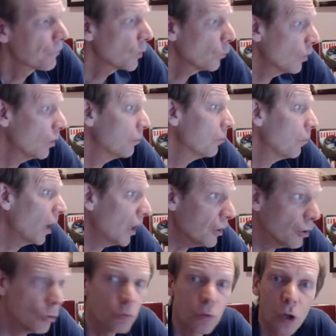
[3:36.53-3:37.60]
Well,
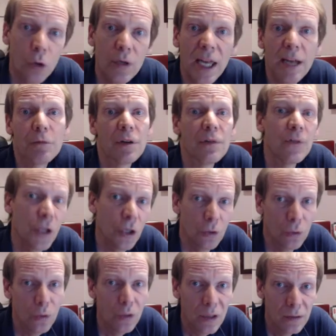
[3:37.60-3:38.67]
Milo wrote a
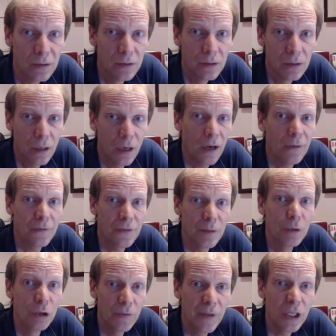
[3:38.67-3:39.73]
review of the
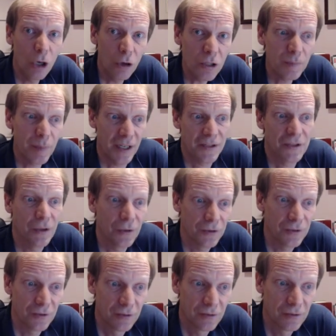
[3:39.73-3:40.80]
movie
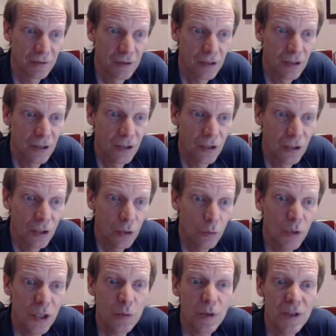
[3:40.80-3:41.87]
Ghostbusters,
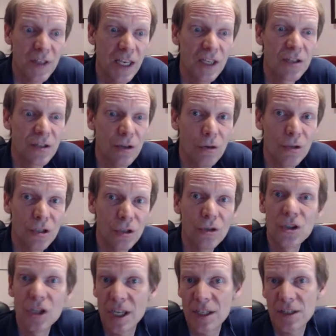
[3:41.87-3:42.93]
which was a social
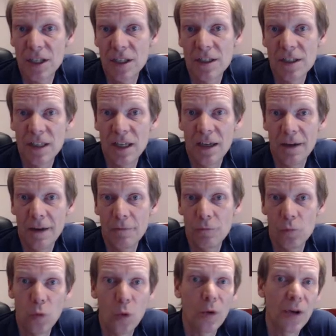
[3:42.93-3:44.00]
justice
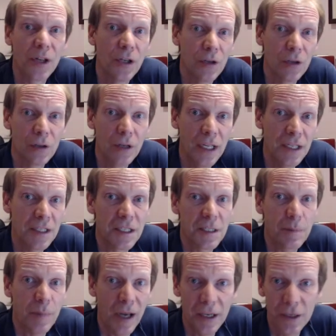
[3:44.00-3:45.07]

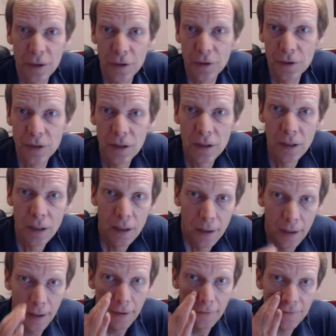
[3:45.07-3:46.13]
warrior-inspired
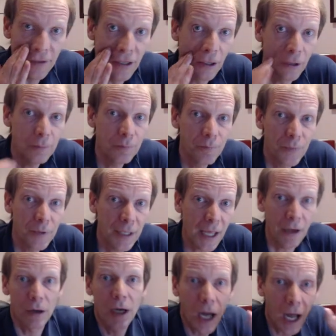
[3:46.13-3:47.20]
film.
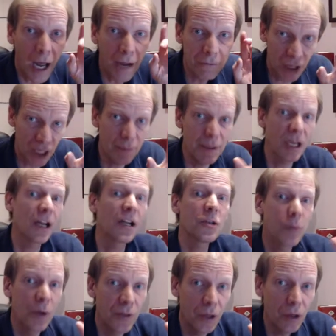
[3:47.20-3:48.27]
Now, I've got to be
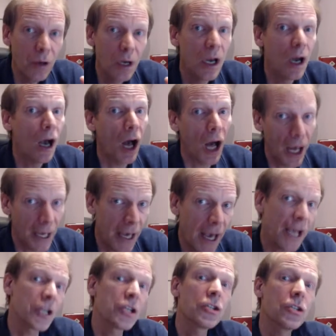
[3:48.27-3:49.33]
honest with you, I
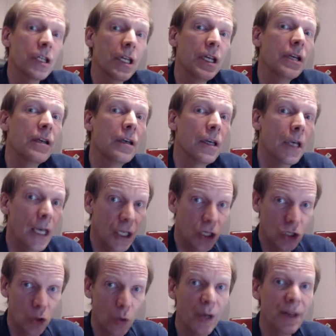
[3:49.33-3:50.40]
actually
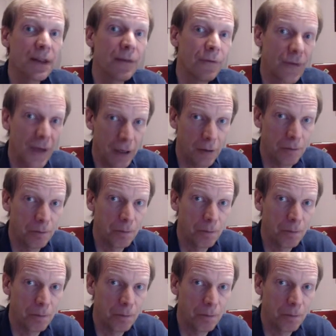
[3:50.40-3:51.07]
enjoyed the film.